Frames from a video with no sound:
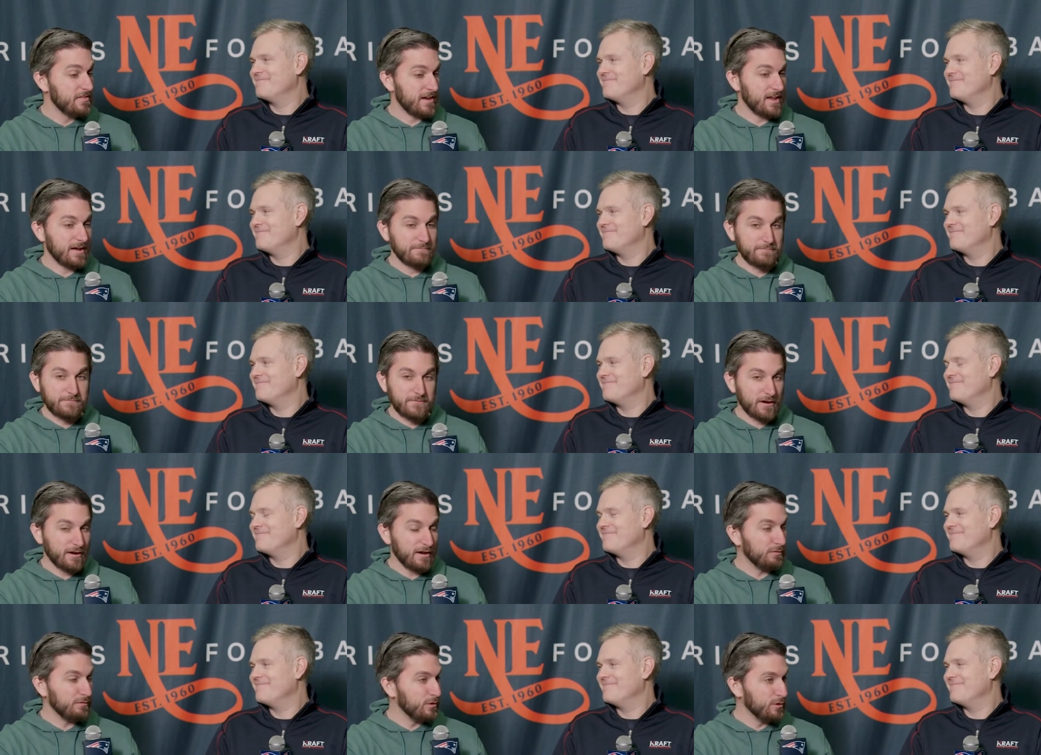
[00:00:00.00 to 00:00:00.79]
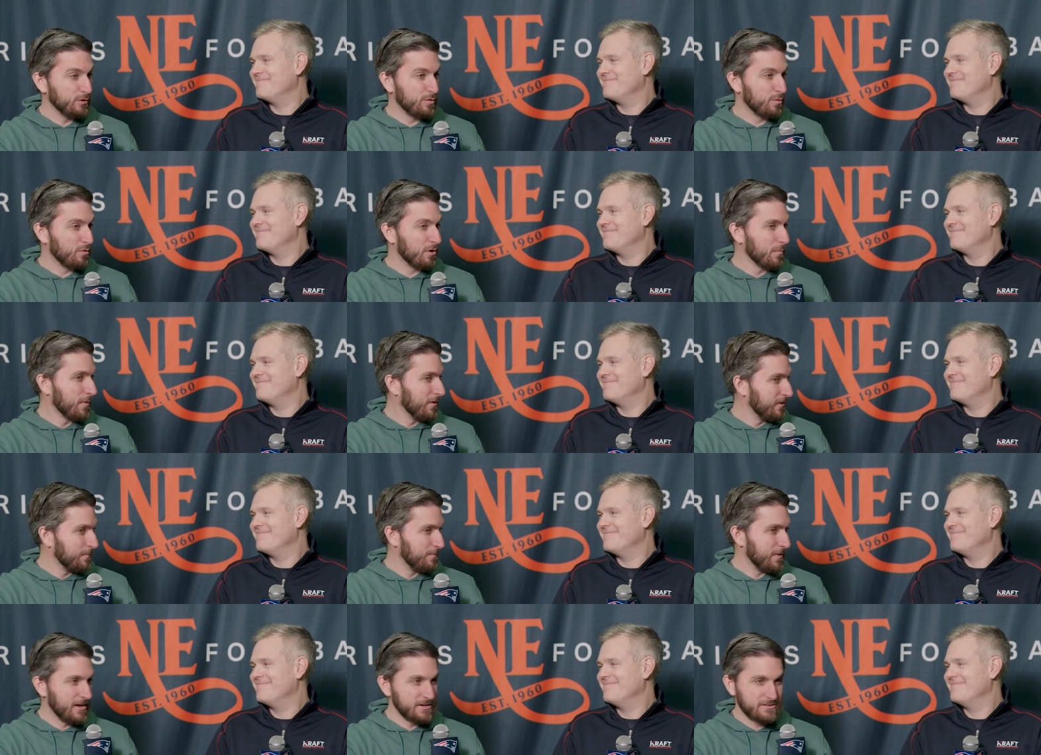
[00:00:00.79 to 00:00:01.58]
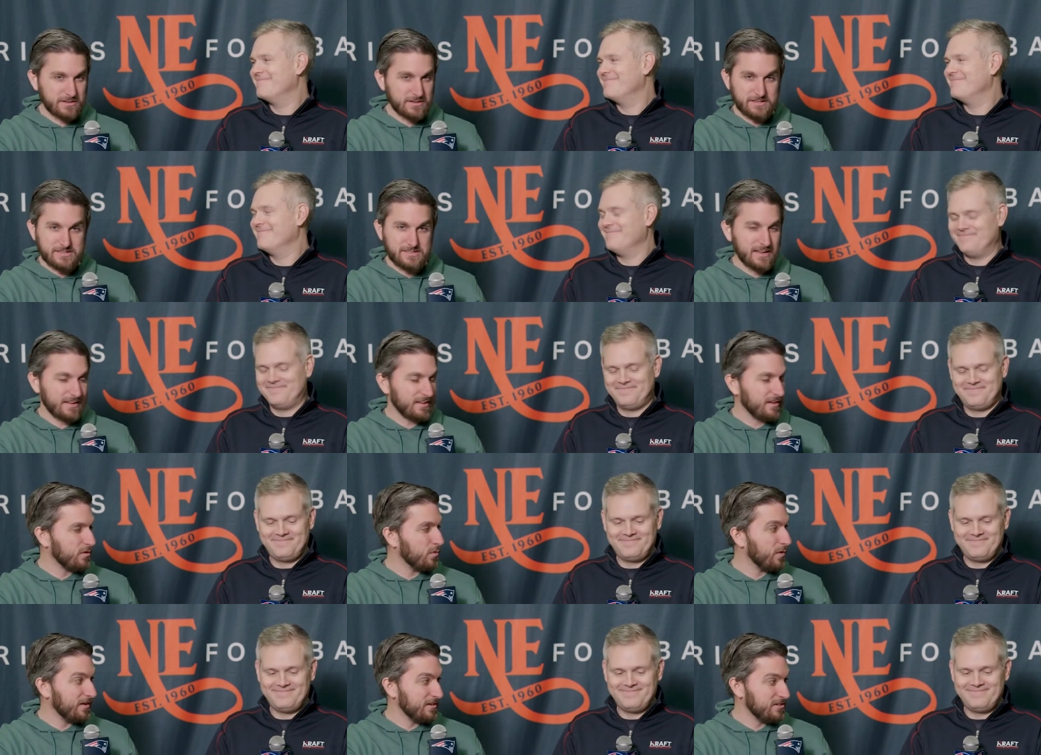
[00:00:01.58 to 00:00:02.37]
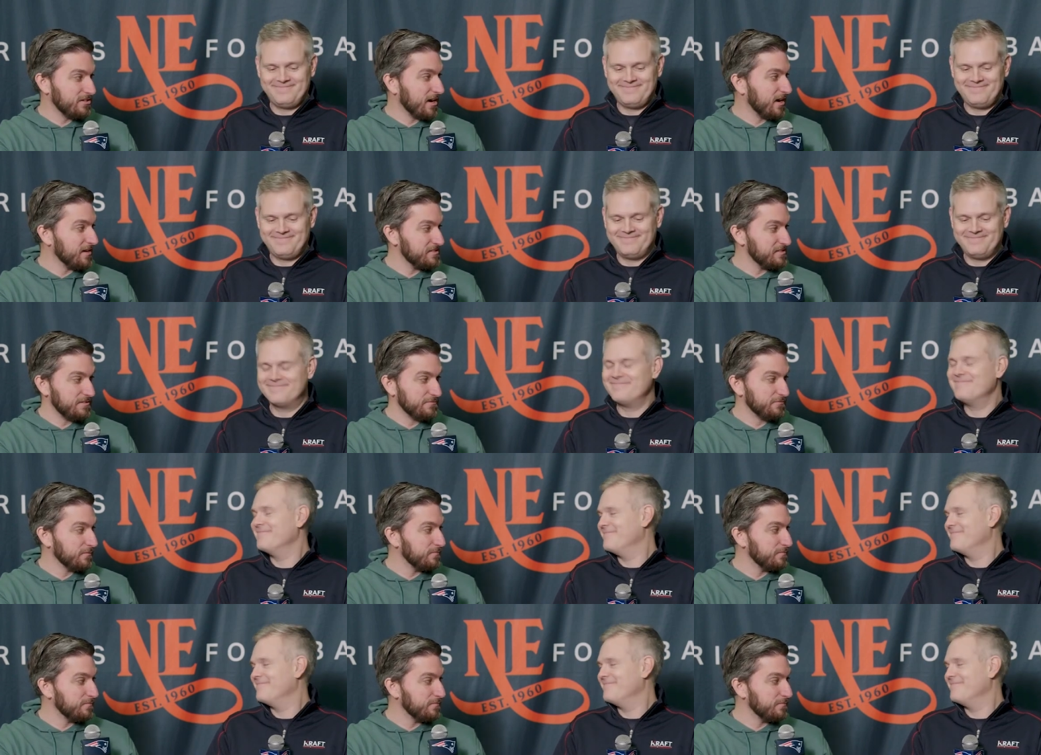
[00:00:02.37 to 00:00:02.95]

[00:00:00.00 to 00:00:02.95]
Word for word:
Speaker 1: that I'm very lukewarm on the Patriots taking Quentin Johnston